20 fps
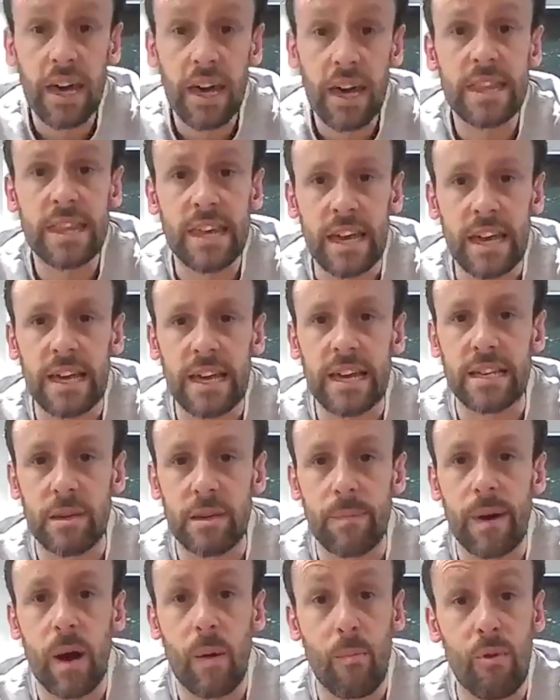I think
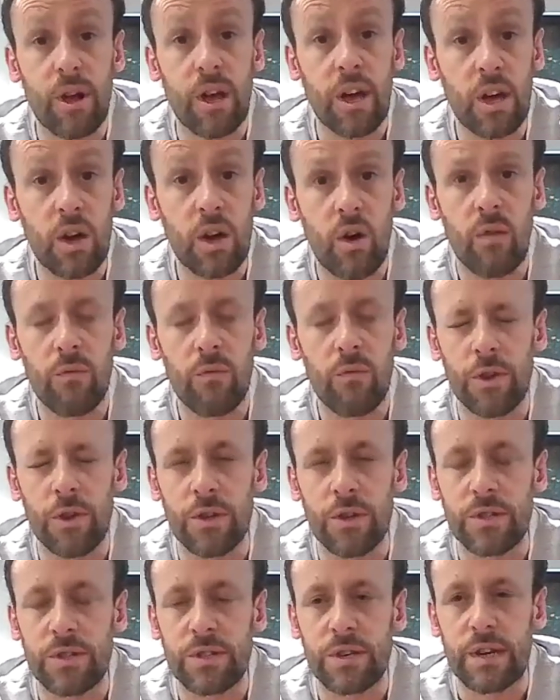is about bringing
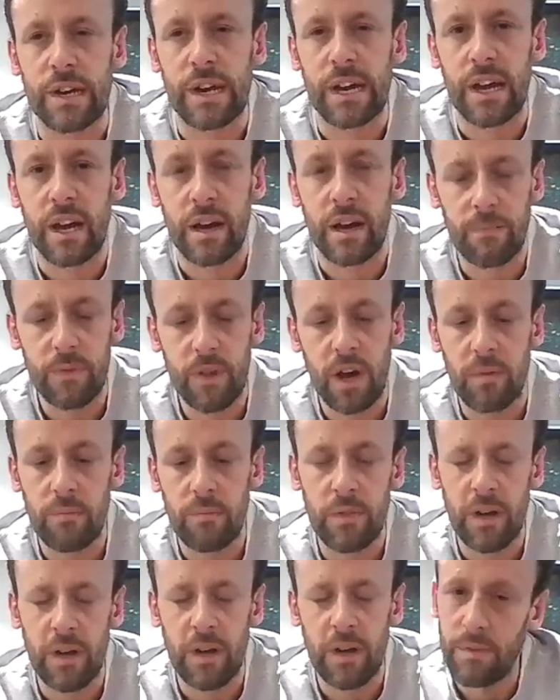confidence. Okay, and
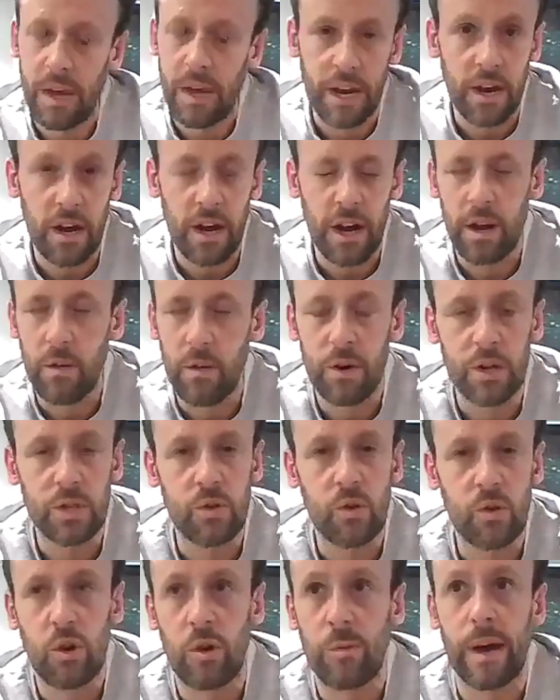I
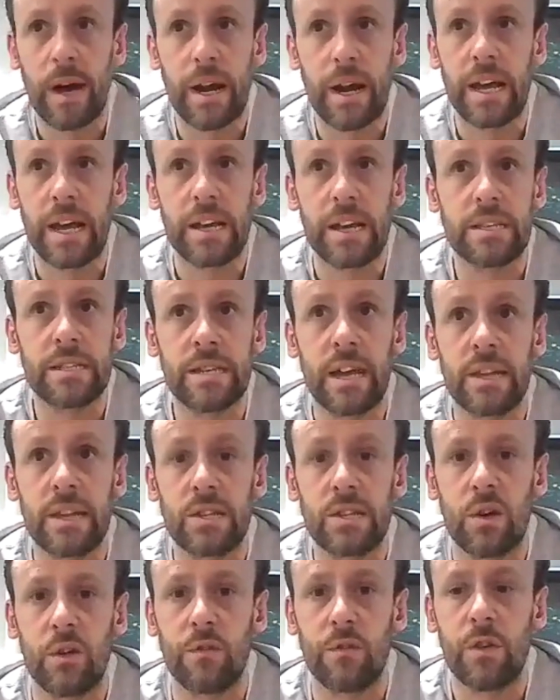want to talk about it in the
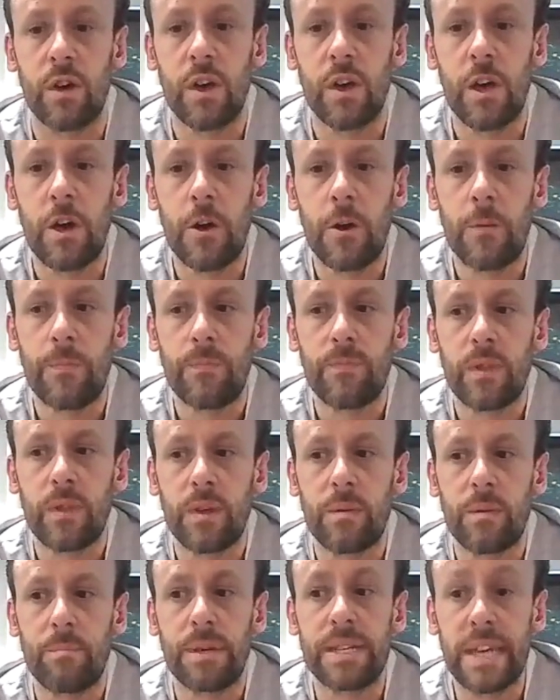sense of,
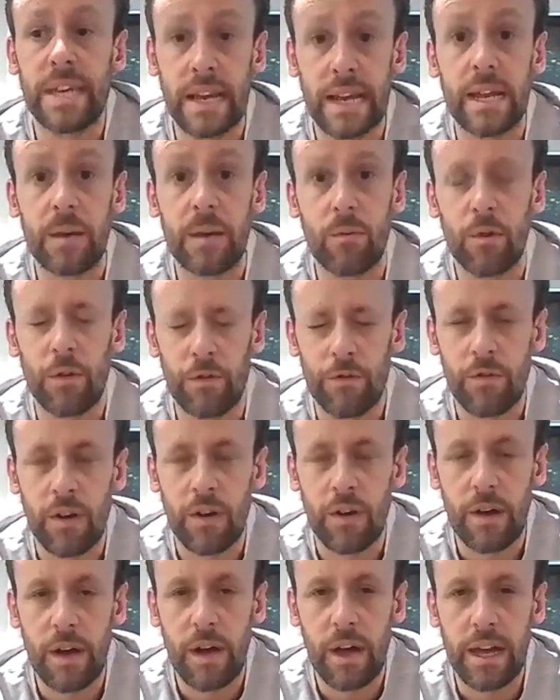particularly with
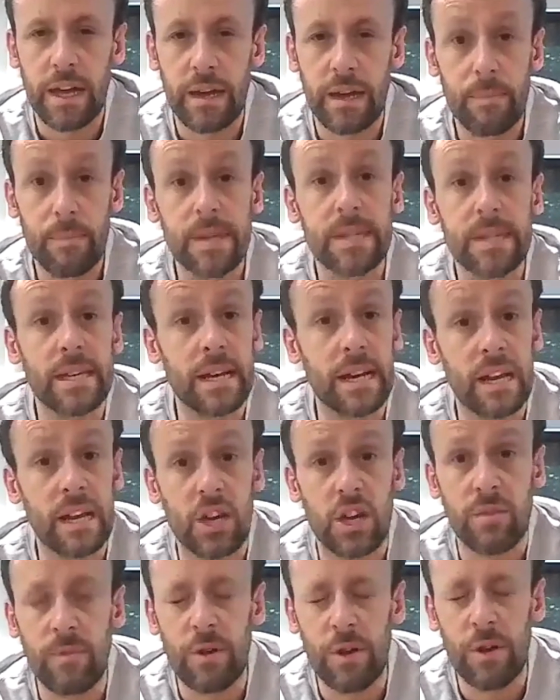a
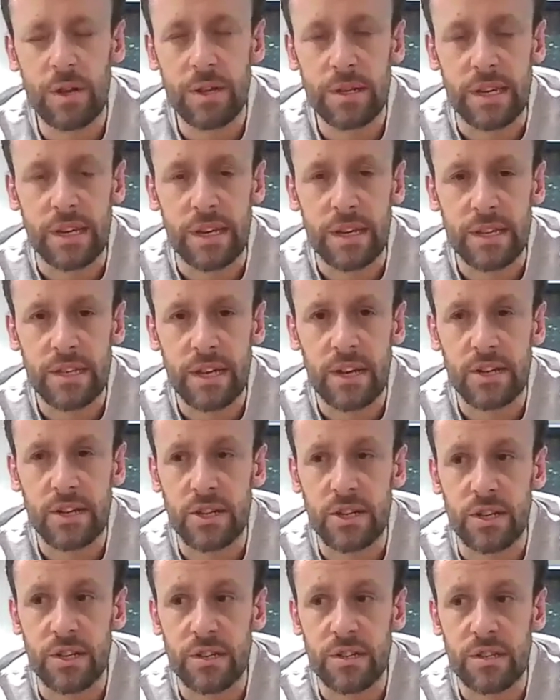particular community,
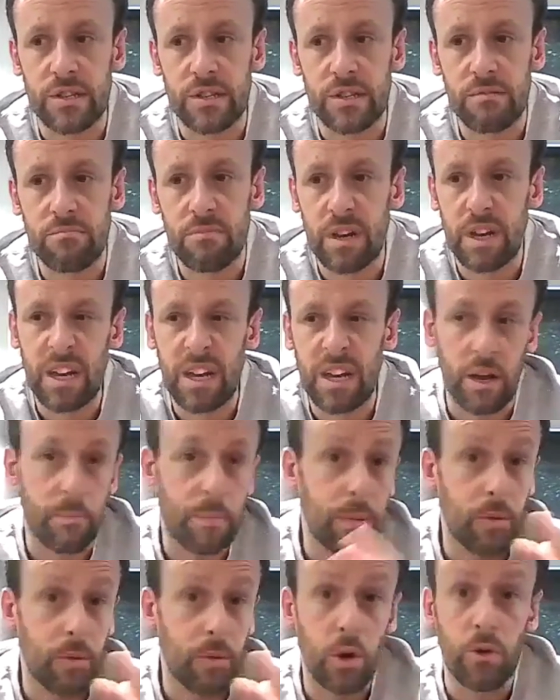such as
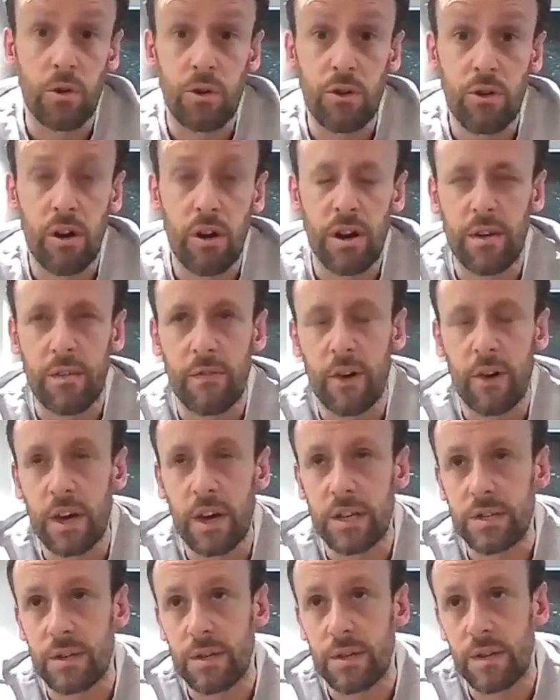people who are
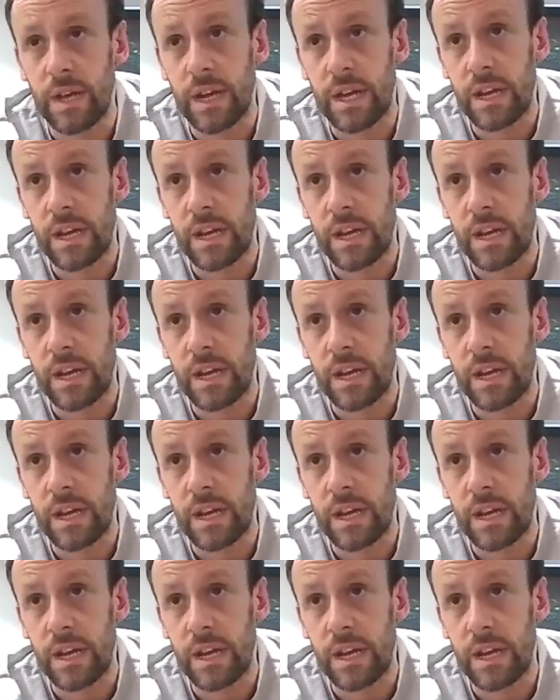neurodiverse,